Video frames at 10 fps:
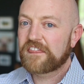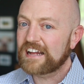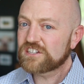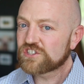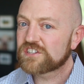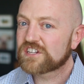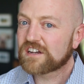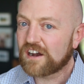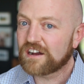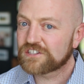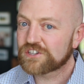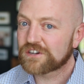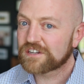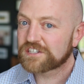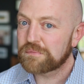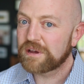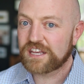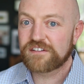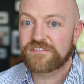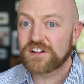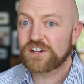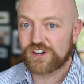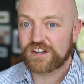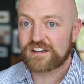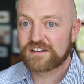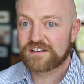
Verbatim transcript: That's just a concert to make you feel good.